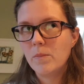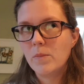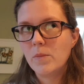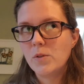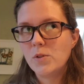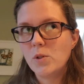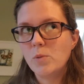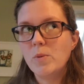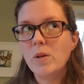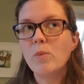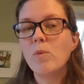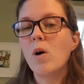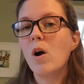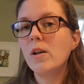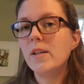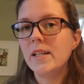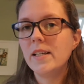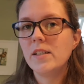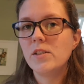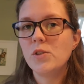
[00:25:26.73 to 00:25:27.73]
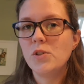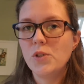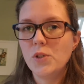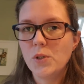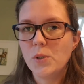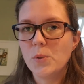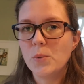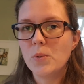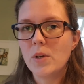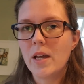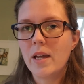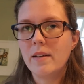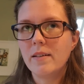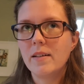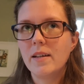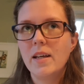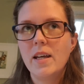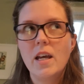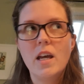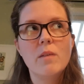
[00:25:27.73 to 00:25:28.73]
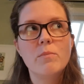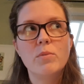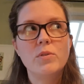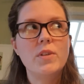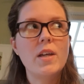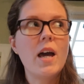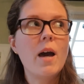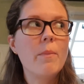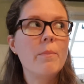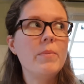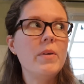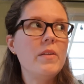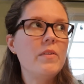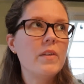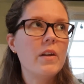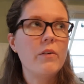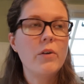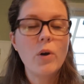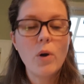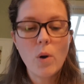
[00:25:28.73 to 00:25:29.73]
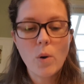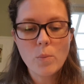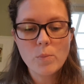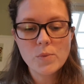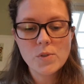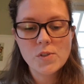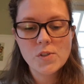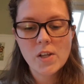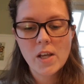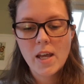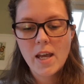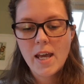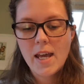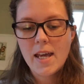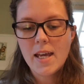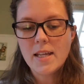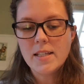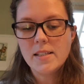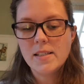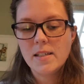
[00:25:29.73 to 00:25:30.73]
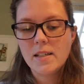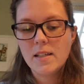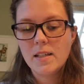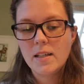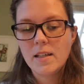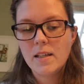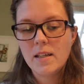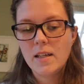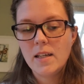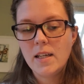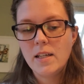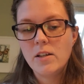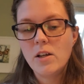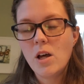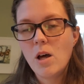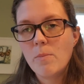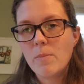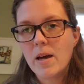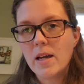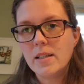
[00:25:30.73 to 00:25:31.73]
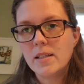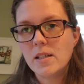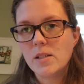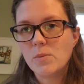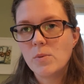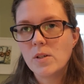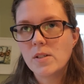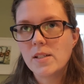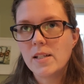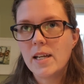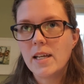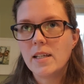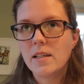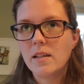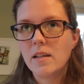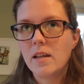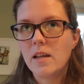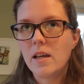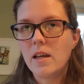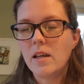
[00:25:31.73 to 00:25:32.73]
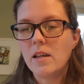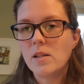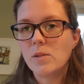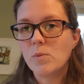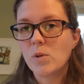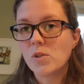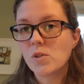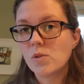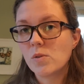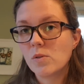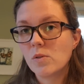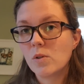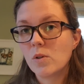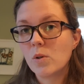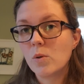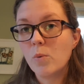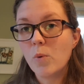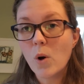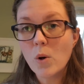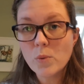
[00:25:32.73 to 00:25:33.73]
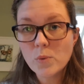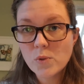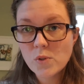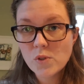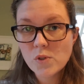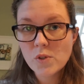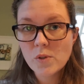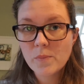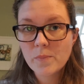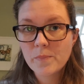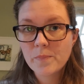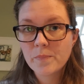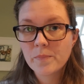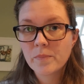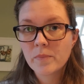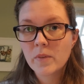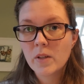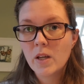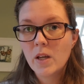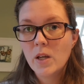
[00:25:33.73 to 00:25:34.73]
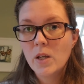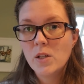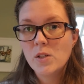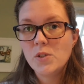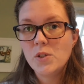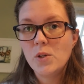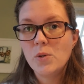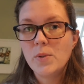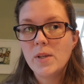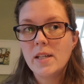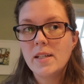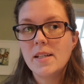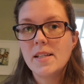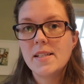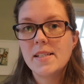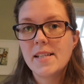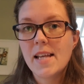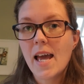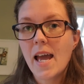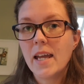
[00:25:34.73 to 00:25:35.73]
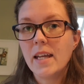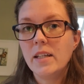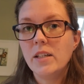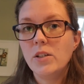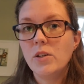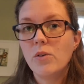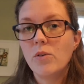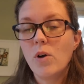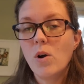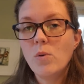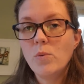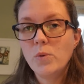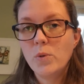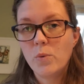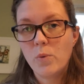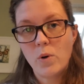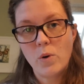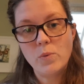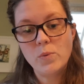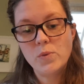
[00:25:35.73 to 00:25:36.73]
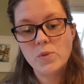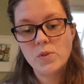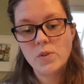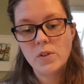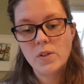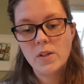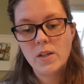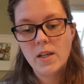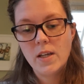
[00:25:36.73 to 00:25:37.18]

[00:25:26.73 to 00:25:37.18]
should be wanting to do and put up in their homes. And in her mind, it was like it was quotes, so you can design your own quote